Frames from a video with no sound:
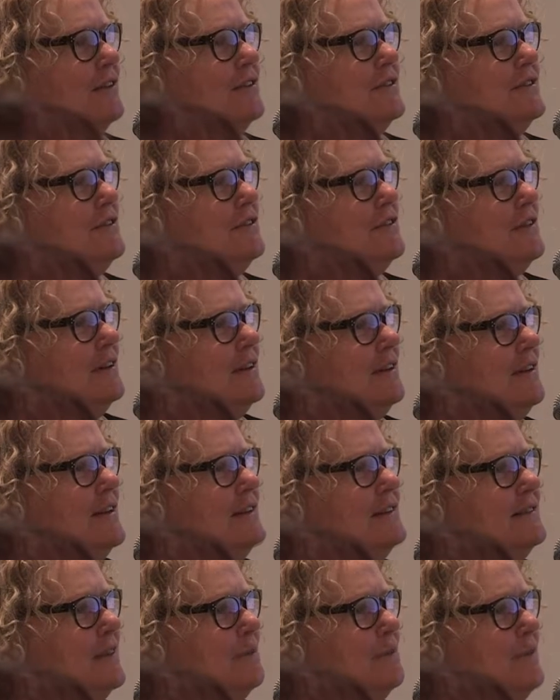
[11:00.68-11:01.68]
because usually
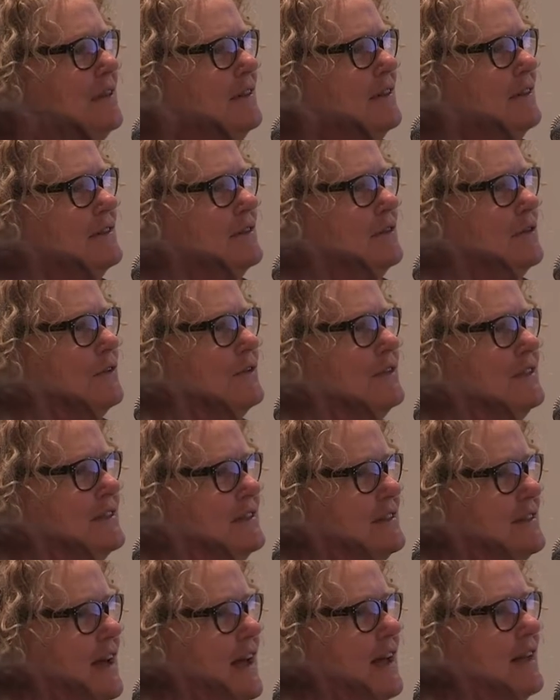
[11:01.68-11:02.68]
there's something that sort of
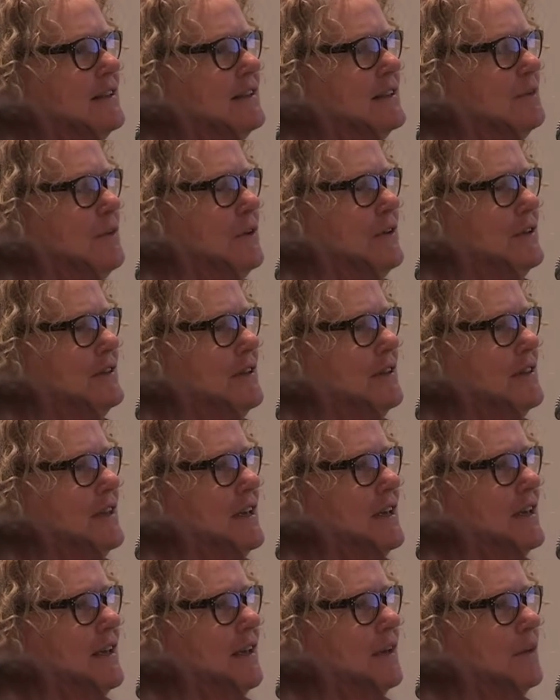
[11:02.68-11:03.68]
starts a person
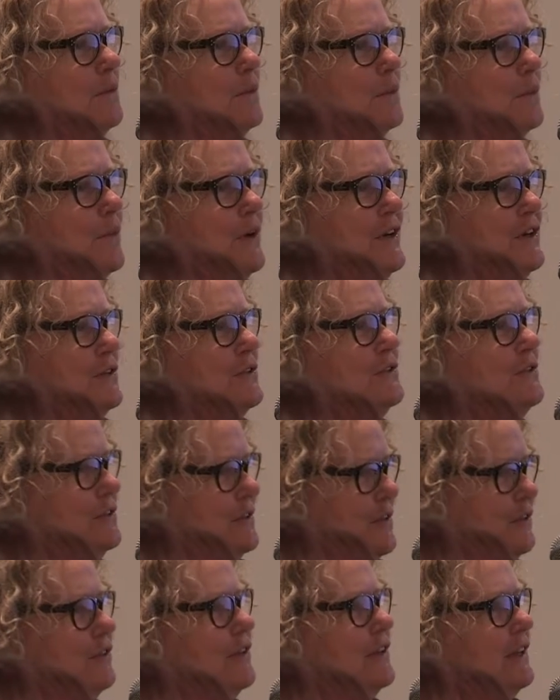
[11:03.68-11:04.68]
thinking we should do
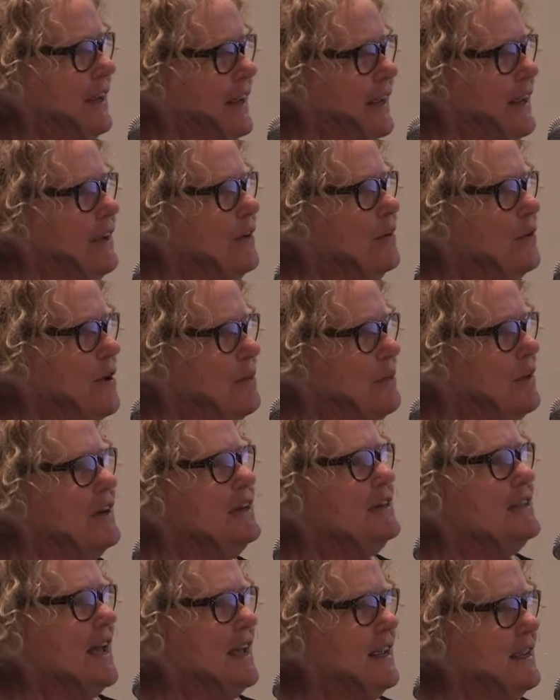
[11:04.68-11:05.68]
differently or I'm going to
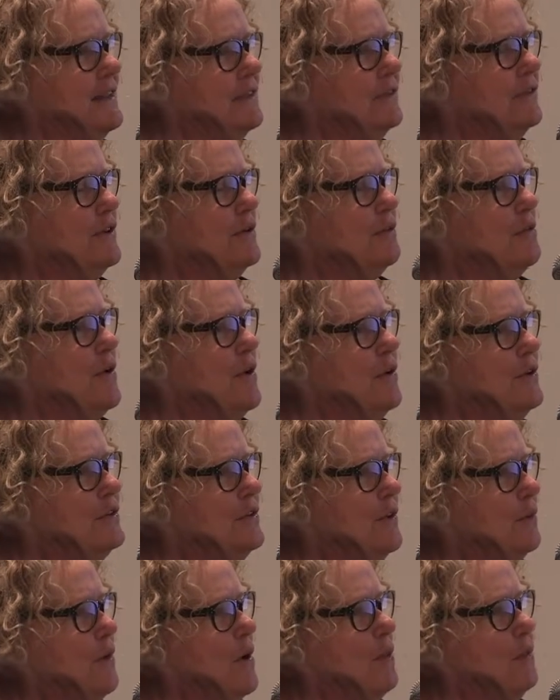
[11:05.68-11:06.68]
take a different approach.
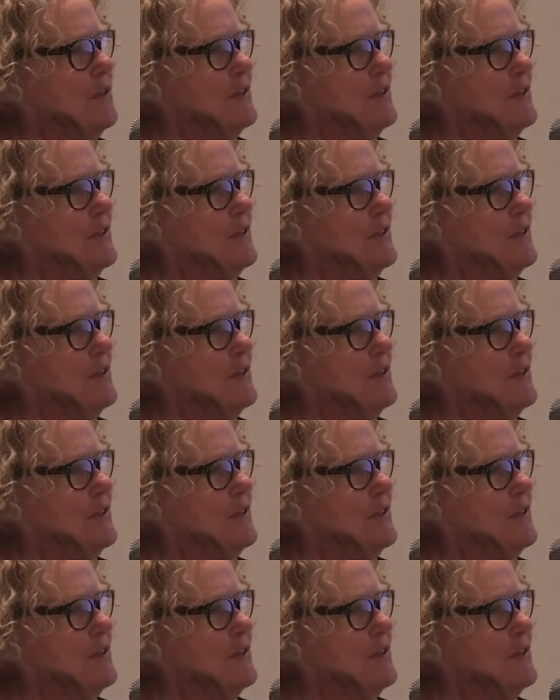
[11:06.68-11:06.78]
So, what